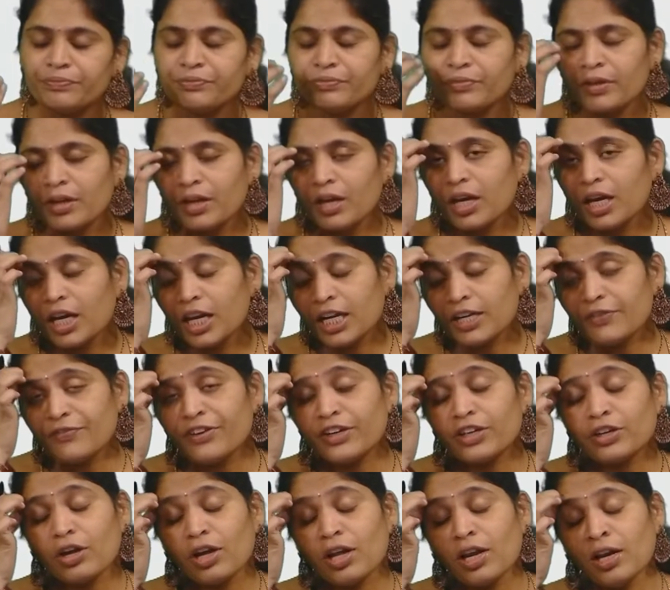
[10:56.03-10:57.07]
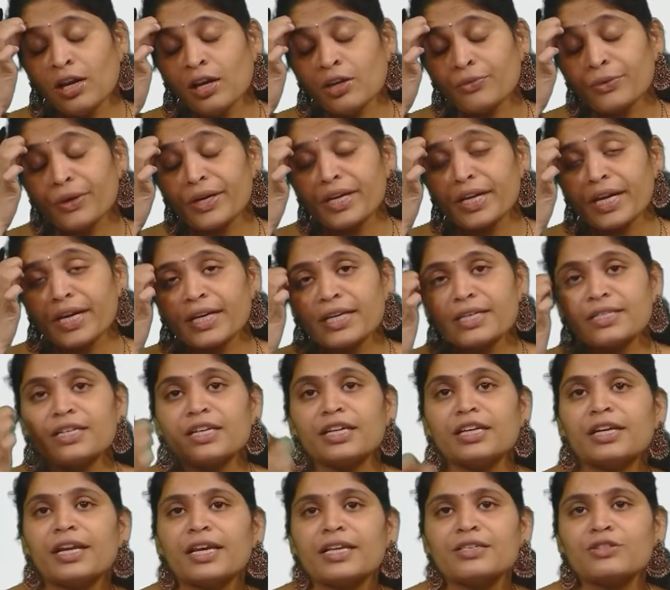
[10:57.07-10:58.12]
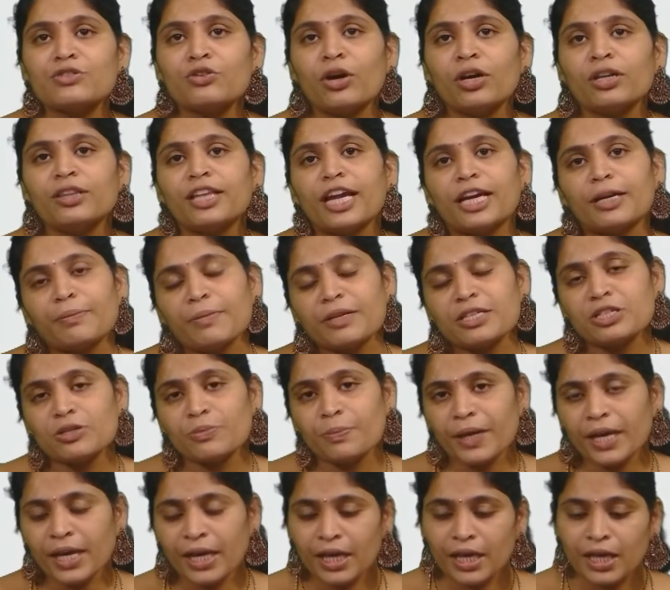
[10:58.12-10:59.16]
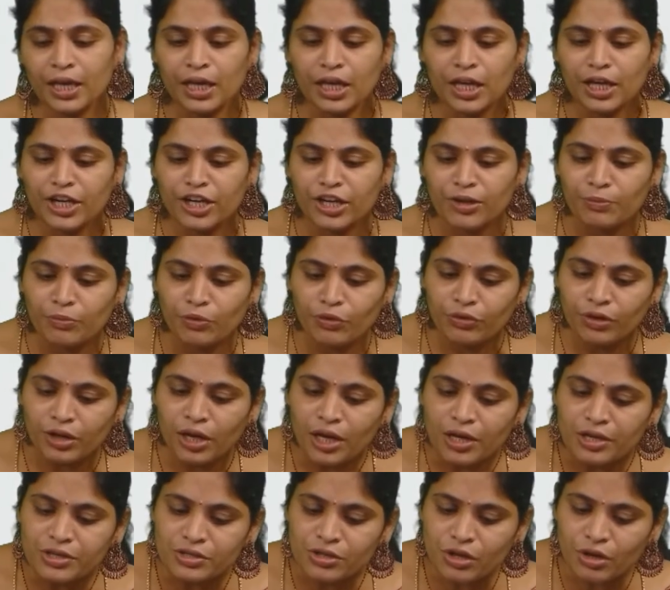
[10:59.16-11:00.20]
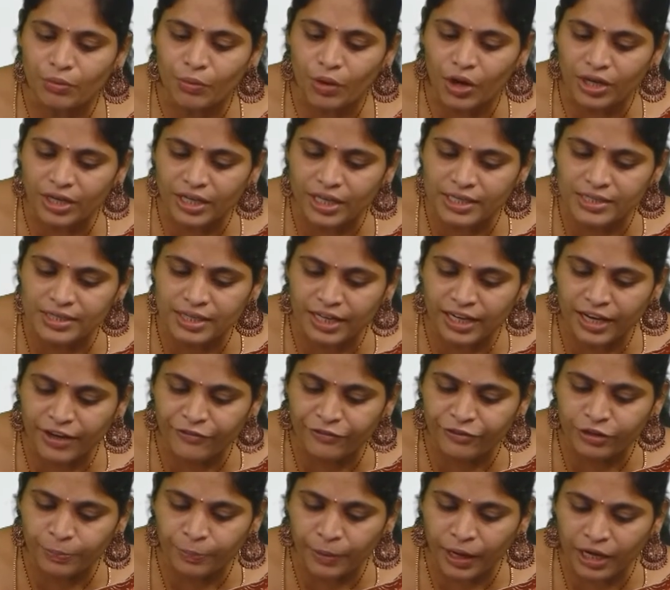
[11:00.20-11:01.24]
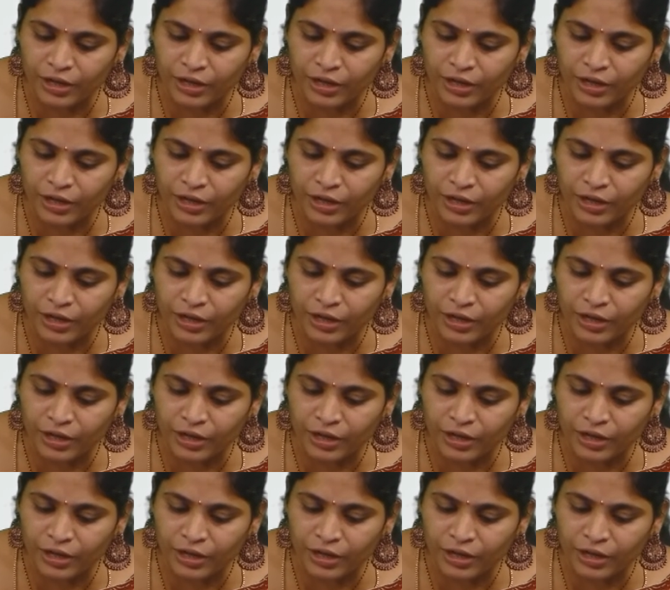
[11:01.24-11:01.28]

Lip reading: If at all 28 is in index node, that must be removed. So what is the left part of